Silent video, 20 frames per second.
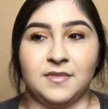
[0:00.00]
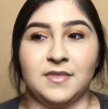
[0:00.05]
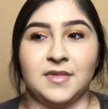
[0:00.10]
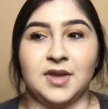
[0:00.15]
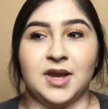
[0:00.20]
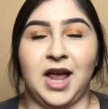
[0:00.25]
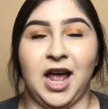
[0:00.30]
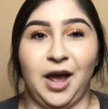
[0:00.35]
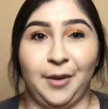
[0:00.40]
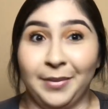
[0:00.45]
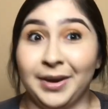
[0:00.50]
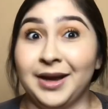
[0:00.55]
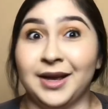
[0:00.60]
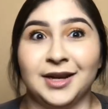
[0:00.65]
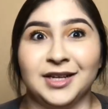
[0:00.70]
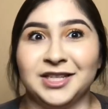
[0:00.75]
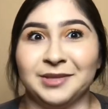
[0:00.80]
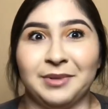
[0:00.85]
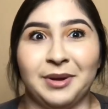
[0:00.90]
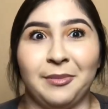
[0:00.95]
how am I gonna
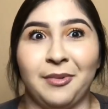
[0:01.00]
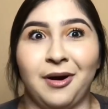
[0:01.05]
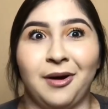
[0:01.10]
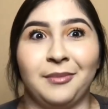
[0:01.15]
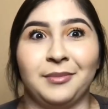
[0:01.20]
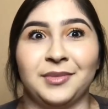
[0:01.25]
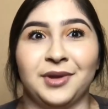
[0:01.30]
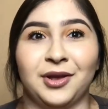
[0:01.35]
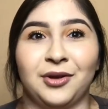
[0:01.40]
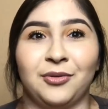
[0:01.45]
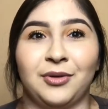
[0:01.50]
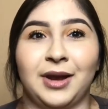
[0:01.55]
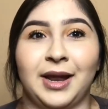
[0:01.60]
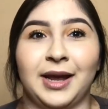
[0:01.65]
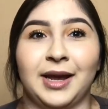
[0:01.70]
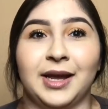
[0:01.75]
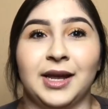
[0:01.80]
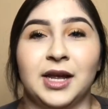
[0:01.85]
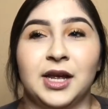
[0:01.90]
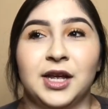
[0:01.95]
tell my mom? You know,
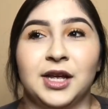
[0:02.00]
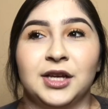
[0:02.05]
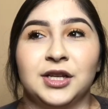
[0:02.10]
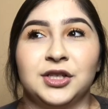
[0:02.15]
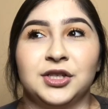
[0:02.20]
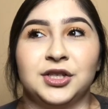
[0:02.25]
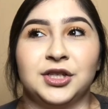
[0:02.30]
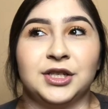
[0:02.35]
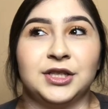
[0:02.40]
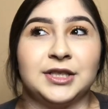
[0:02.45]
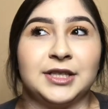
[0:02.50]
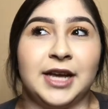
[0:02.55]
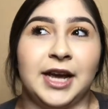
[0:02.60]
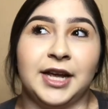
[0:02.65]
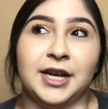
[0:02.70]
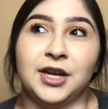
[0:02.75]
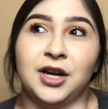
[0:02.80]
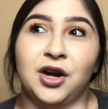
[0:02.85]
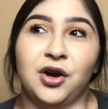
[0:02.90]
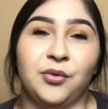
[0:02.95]
like, she's
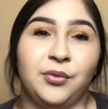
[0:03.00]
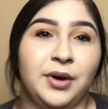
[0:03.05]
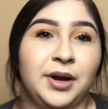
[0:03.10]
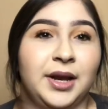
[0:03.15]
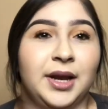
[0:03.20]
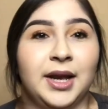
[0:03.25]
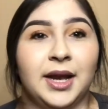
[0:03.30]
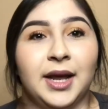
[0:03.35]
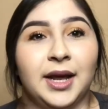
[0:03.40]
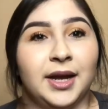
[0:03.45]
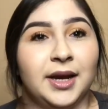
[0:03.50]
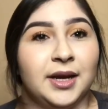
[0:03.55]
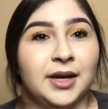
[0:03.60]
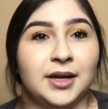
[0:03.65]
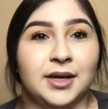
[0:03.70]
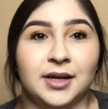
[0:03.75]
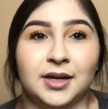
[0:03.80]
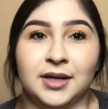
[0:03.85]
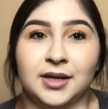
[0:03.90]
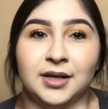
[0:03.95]
kind of already like,
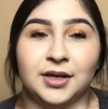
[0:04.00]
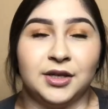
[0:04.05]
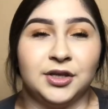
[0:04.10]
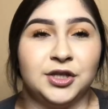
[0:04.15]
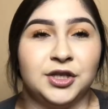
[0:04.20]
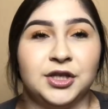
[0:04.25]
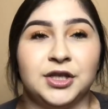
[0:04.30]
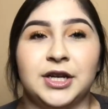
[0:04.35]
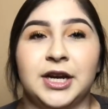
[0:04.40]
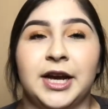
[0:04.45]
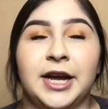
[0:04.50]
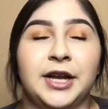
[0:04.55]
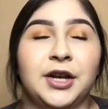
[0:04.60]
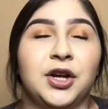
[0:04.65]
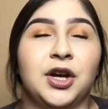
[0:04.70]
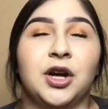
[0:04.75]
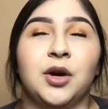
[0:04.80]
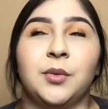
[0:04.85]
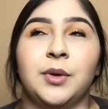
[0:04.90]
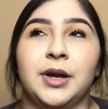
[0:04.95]
she kind of
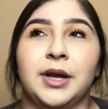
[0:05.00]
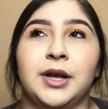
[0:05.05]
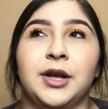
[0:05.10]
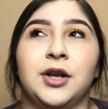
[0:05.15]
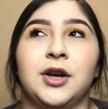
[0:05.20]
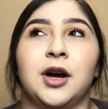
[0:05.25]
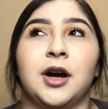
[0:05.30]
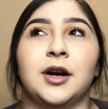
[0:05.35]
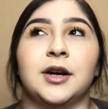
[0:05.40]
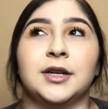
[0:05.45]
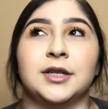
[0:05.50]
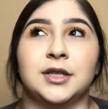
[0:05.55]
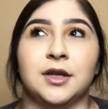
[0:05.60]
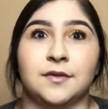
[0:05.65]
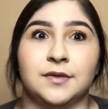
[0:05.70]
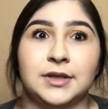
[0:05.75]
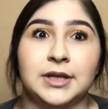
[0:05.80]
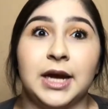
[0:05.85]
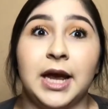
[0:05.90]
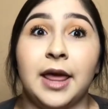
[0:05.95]
already got
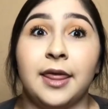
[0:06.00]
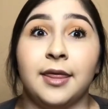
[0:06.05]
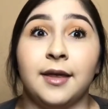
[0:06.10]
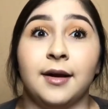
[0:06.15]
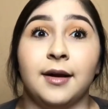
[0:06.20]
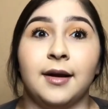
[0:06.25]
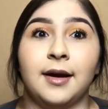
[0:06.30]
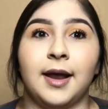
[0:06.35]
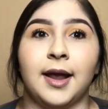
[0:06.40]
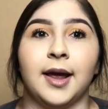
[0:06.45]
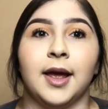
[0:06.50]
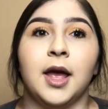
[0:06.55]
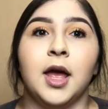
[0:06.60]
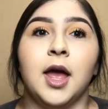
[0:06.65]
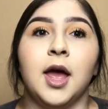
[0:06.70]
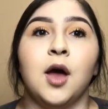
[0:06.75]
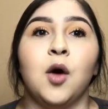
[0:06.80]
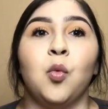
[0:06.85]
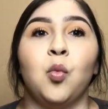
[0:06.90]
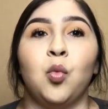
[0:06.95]
herself together. Like,
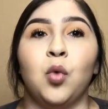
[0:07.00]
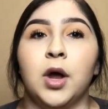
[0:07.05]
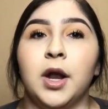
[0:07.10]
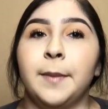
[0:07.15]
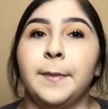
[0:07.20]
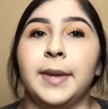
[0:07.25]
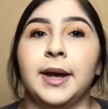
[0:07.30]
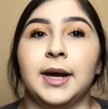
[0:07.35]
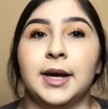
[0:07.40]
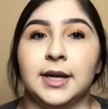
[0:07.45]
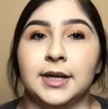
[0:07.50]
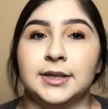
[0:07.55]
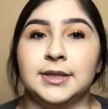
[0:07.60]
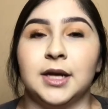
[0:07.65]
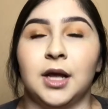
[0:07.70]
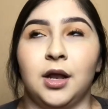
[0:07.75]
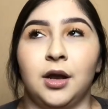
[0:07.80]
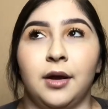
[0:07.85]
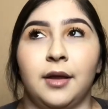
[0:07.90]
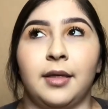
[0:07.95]
what am I gonna
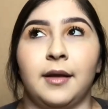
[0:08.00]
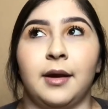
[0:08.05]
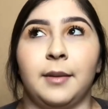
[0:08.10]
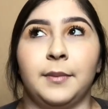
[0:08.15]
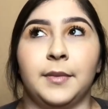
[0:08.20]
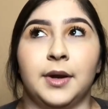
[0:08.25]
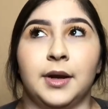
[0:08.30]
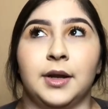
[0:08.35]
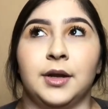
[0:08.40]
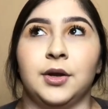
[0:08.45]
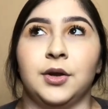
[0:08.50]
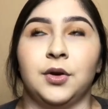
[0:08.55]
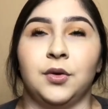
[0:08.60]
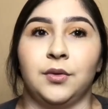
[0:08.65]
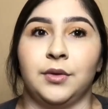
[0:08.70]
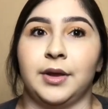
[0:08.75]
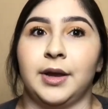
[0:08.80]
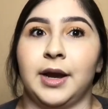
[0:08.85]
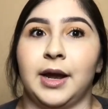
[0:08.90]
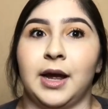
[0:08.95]
tell her that I'm gonna, you know,
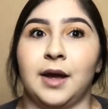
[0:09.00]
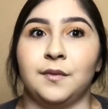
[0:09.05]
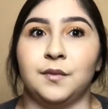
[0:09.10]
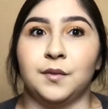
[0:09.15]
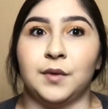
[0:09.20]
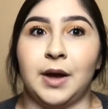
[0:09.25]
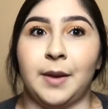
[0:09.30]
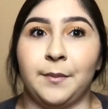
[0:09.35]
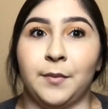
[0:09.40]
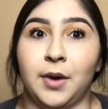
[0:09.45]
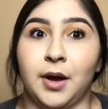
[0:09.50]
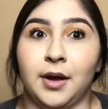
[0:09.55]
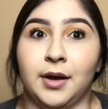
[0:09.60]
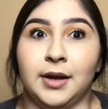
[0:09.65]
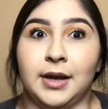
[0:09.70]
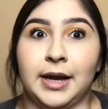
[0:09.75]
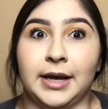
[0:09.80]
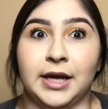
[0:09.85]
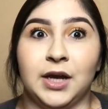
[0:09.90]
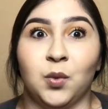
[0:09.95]
that I'm
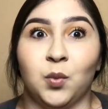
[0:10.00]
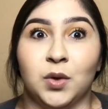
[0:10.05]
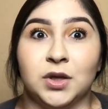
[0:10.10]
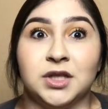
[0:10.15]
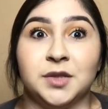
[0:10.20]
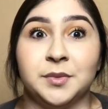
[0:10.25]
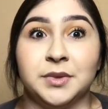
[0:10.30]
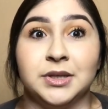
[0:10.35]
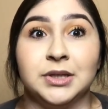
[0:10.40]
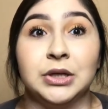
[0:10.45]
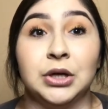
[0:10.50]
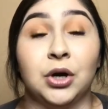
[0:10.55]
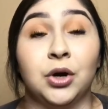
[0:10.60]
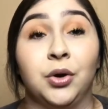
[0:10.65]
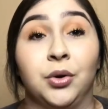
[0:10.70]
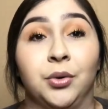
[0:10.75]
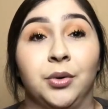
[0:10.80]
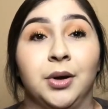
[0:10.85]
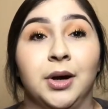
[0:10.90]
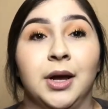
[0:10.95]
like, he wants me to
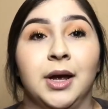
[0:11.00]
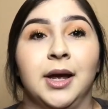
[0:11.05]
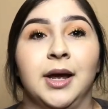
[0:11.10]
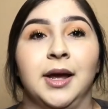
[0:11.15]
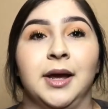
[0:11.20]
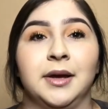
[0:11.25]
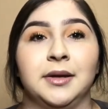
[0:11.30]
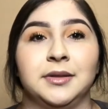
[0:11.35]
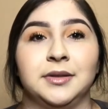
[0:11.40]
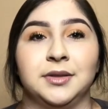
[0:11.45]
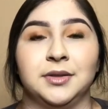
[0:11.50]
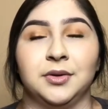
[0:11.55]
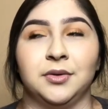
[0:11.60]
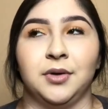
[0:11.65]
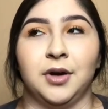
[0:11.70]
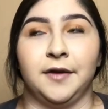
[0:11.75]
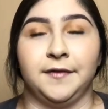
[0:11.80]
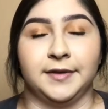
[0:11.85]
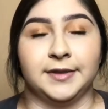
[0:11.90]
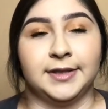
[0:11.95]
go, and so
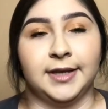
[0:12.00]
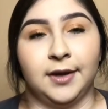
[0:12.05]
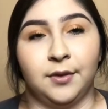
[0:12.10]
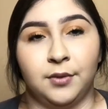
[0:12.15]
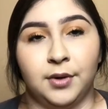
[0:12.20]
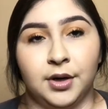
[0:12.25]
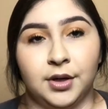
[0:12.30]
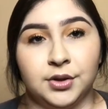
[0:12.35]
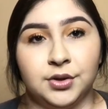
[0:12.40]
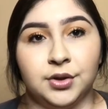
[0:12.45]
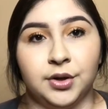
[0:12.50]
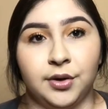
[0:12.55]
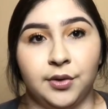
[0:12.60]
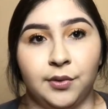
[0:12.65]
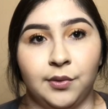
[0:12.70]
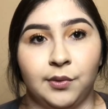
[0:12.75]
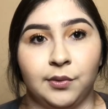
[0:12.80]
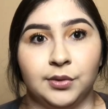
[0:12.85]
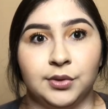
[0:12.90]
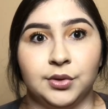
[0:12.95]
obviously I wanted to
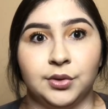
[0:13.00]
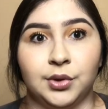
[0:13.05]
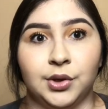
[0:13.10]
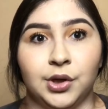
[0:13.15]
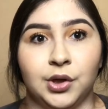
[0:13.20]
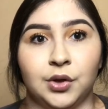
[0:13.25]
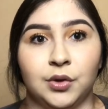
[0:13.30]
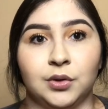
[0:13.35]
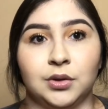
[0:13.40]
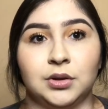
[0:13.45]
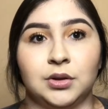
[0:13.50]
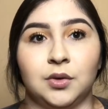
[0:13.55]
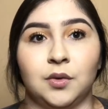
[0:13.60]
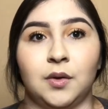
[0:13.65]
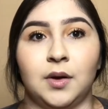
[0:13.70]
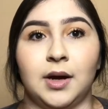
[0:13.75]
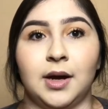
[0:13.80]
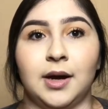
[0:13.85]
go too, you know. So